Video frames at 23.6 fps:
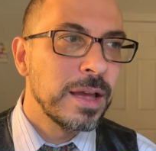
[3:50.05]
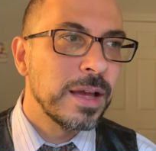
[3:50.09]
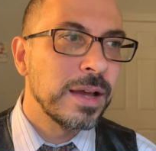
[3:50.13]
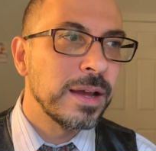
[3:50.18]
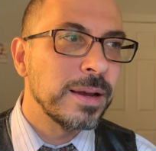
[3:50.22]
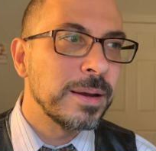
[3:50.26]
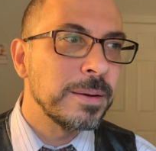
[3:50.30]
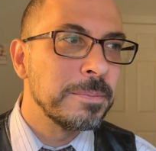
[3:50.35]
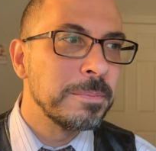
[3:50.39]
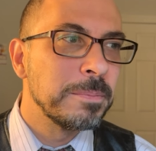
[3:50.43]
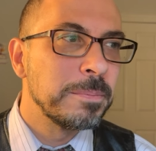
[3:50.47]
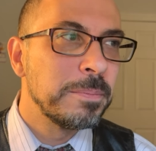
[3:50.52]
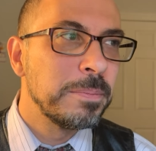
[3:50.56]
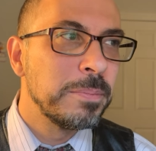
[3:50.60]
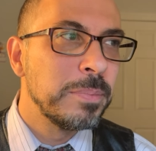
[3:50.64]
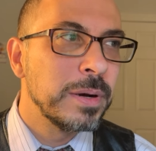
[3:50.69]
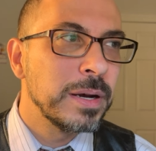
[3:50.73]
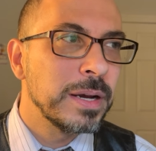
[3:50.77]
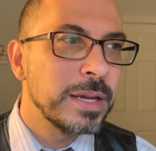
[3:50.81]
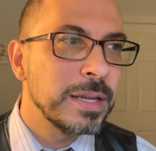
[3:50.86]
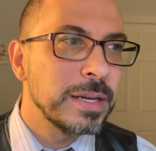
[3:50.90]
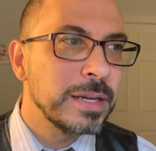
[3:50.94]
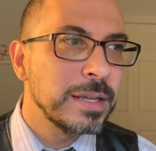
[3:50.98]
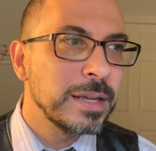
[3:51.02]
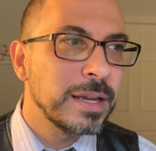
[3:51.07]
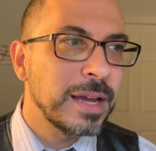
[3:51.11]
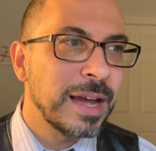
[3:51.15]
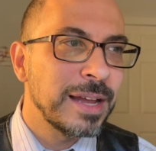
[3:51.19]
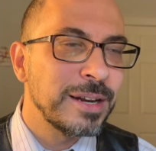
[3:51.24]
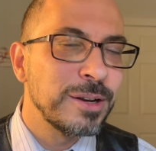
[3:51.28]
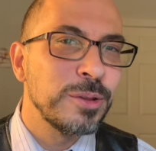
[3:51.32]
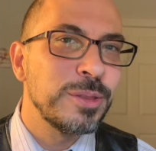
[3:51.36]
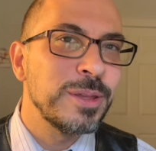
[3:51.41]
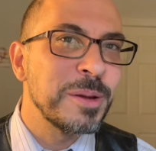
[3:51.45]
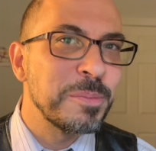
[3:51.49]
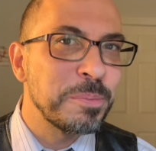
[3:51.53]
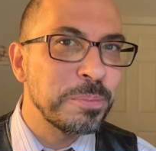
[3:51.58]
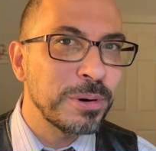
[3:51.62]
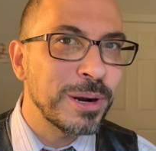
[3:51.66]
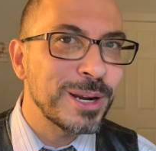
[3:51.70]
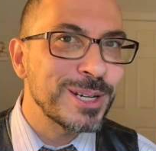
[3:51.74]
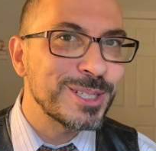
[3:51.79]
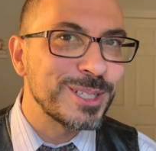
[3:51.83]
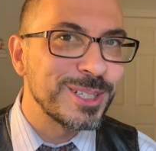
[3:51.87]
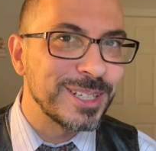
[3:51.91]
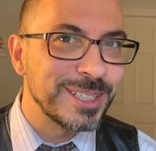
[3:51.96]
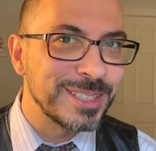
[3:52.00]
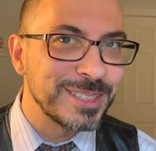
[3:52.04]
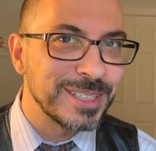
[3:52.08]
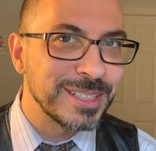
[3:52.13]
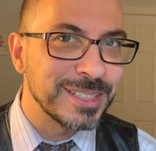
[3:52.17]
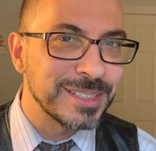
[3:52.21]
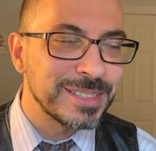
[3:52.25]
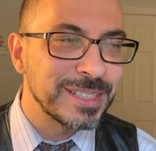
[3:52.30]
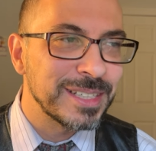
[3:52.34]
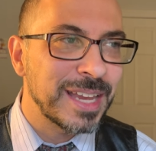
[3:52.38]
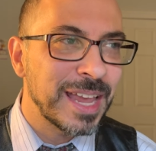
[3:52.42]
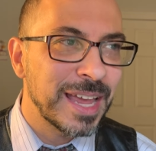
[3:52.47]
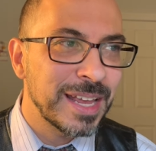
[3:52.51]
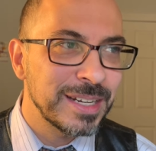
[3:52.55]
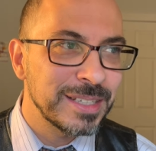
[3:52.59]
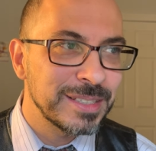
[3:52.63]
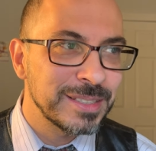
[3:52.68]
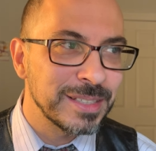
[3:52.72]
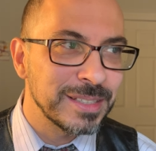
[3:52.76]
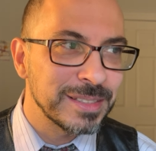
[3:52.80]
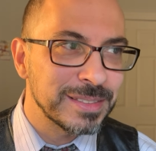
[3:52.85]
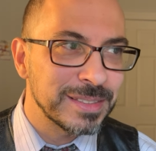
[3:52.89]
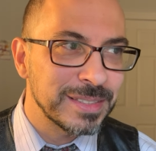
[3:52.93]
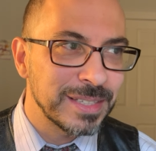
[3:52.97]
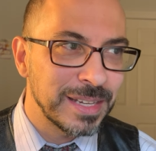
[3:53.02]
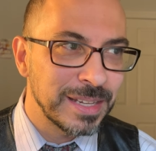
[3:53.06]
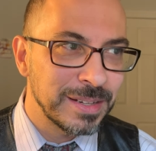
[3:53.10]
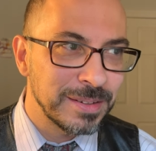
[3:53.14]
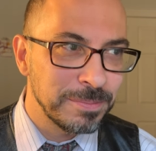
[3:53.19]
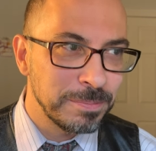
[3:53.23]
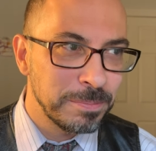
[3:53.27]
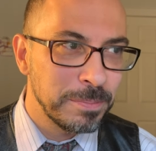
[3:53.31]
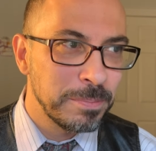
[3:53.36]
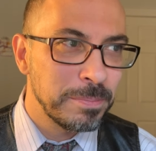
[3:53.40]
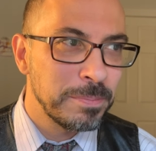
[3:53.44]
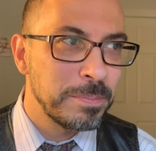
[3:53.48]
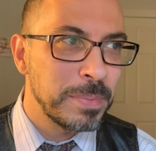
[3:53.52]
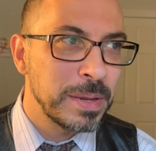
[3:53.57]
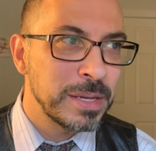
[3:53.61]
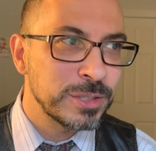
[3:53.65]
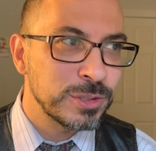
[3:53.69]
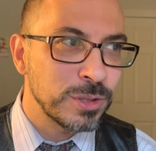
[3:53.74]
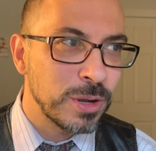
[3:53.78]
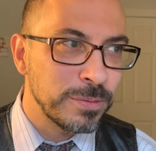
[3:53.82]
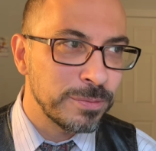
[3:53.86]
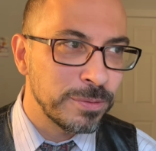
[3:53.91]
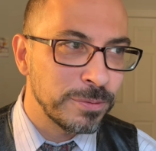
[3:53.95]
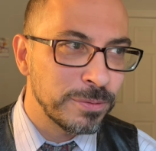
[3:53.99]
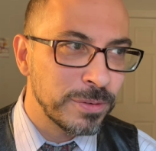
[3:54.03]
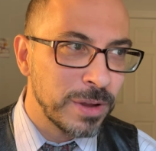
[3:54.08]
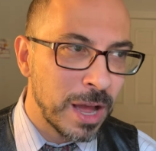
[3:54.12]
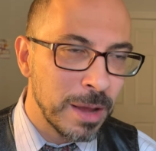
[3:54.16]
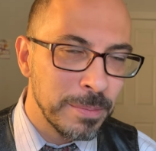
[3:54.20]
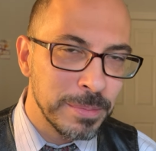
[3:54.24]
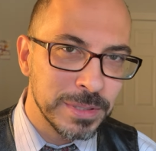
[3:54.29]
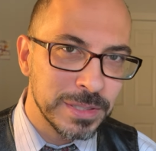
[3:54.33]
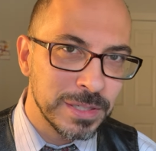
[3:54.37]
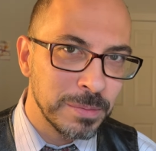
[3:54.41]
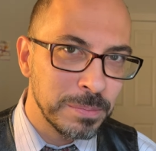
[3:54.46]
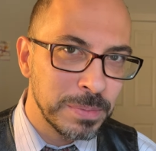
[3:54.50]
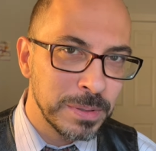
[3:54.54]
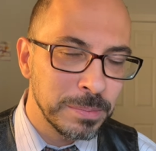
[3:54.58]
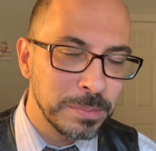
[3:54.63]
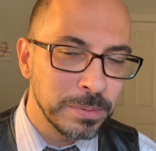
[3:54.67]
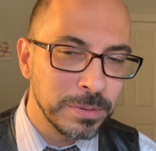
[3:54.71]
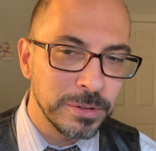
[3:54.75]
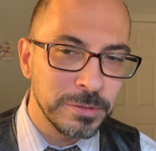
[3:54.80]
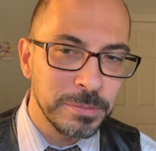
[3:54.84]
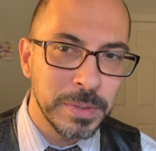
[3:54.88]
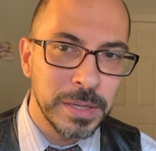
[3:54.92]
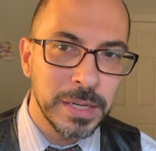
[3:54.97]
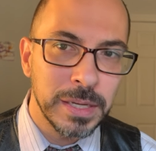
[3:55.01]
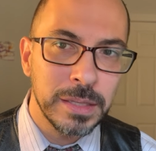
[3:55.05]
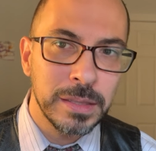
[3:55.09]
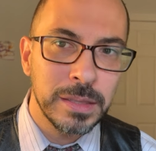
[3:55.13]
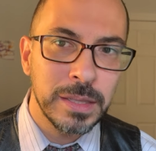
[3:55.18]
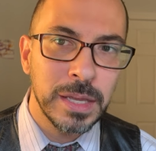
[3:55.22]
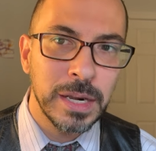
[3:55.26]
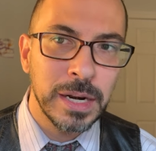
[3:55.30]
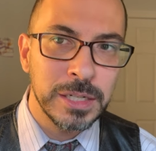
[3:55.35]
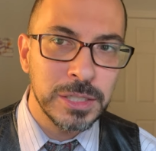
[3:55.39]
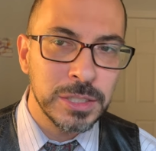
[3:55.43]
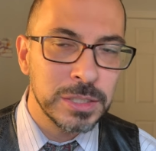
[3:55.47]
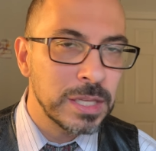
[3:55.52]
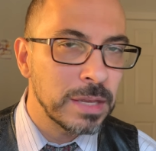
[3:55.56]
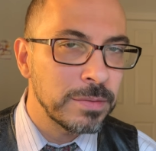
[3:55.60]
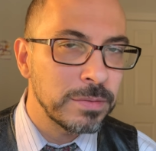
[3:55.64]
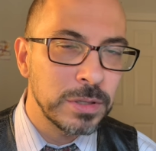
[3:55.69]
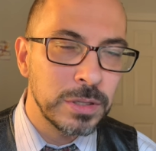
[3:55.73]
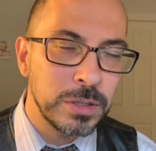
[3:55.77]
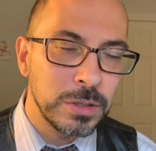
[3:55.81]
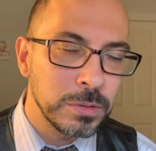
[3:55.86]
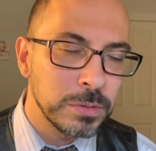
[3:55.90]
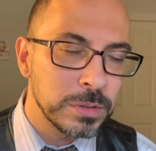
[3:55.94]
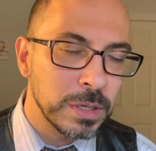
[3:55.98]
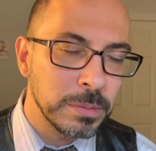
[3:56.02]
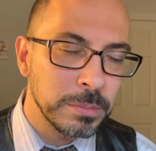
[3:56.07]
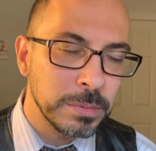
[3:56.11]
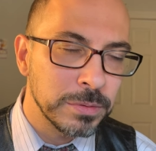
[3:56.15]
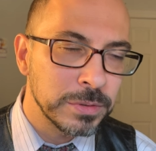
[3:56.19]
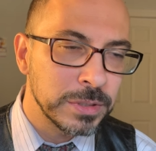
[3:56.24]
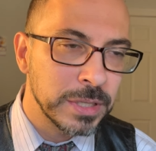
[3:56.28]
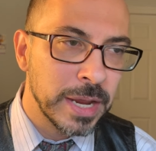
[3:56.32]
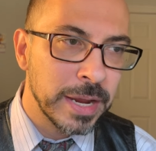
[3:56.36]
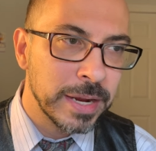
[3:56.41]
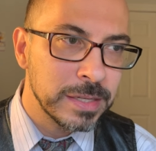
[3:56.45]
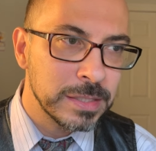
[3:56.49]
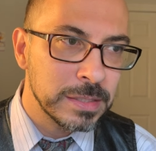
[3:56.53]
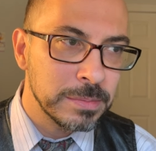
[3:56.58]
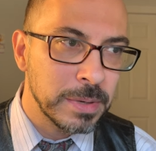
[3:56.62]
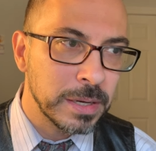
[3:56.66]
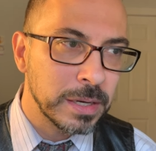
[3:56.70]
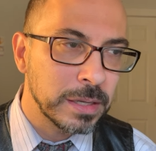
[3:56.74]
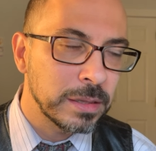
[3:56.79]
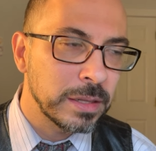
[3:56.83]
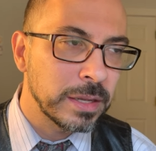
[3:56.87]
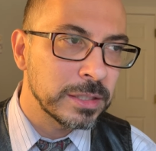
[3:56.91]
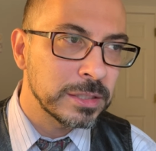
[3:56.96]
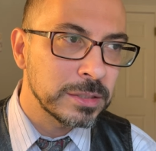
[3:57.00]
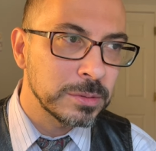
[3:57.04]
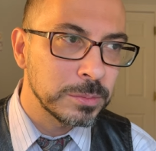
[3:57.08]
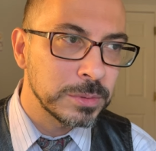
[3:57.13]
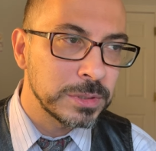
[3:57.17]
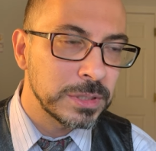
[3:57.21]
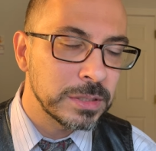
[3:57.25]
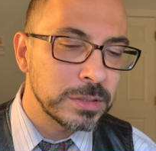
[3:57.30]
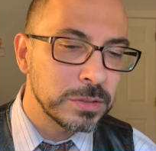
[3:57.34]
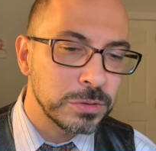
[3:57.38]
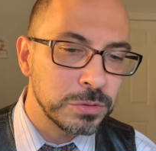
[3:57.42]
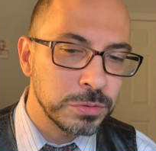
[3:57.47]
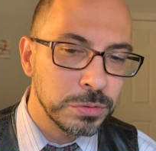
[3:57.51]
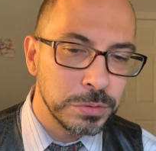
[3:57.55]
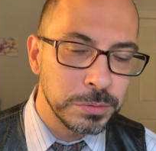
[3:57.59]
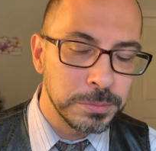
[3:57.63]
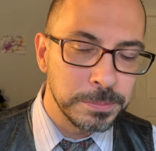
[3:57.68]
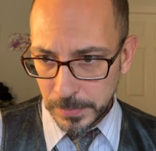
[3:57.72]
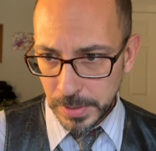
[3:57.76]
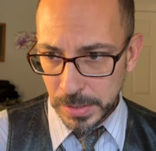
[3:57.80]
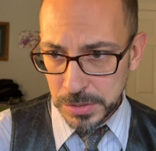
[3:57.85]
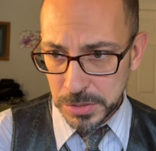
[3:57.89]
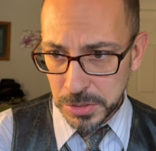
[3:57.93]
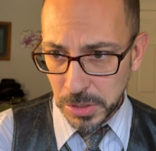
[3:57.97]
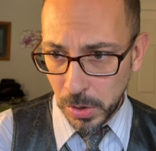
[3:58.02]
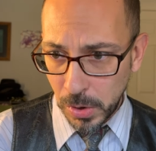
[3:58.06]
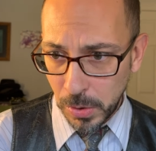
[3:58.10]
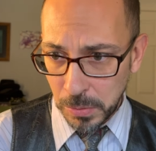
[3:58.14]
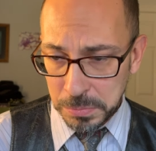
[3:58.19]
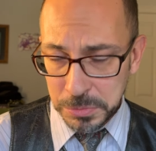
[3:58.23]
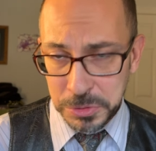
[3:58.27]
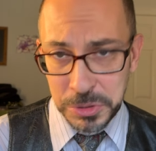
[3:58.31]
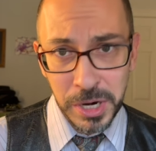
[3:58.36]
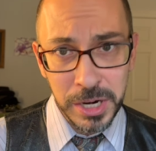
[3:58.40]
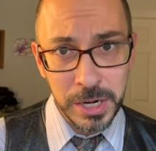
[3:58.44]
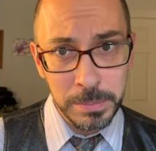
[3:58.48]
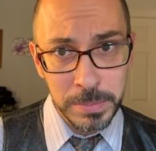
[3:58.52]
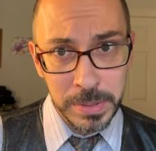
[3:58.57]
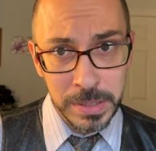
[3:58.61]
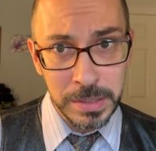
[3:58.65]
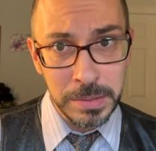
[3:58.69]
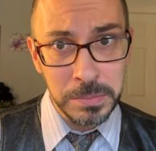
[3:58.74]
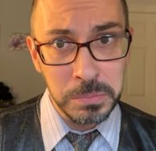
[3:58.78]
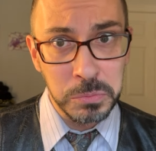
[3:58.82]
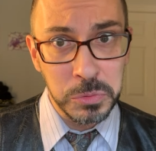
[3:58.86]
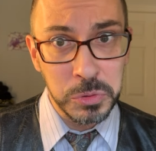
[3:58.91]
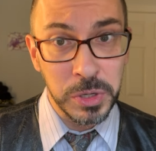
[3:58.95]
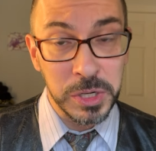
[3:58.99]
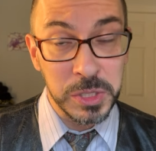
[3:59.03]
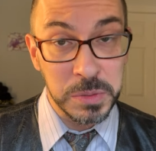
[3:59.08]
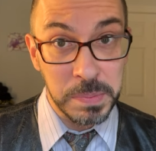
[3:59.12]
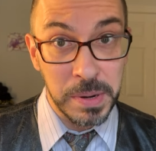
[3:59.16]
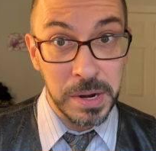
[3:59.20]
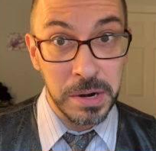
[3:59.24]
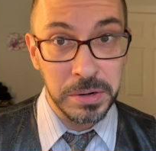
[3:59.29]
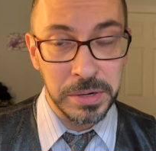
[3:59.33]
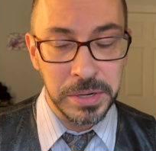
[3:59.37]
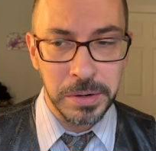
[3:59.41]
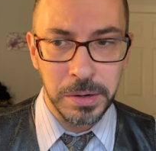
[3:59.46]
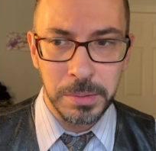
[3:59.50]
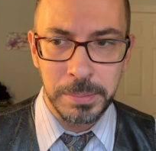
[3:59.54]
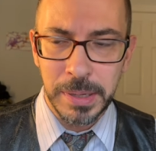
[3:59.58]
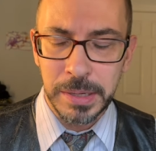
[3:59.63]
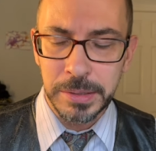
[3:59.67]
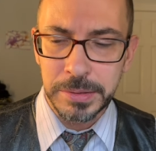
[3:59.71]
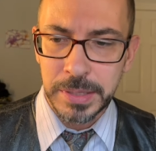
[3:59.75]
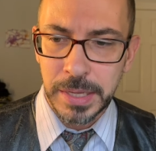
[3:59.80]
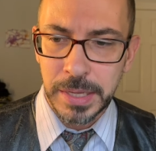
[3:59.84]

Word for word: Um, but I know the impression exists. It can exist, and based off of comments that people have made, that I just have a huge number of jackets in my collection, which isn't true. So, trying to be transparent here about